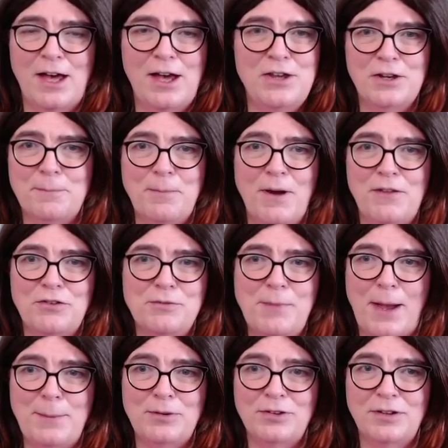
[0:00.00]
You can buy this from
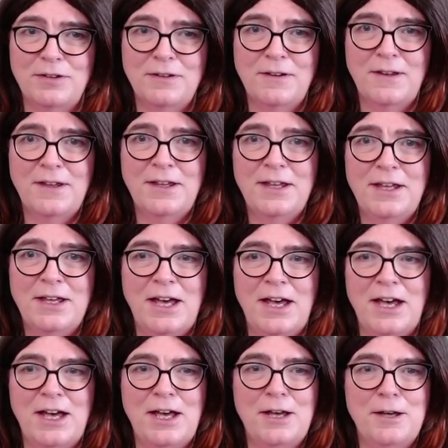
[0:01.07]
Amazon
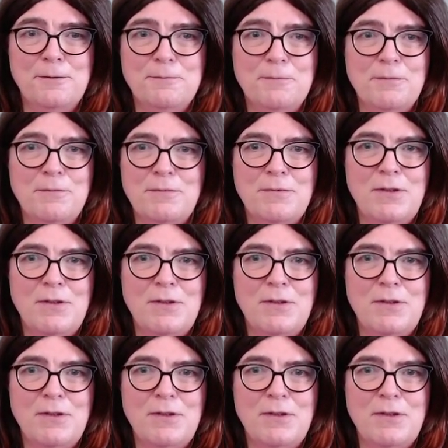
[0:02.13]
and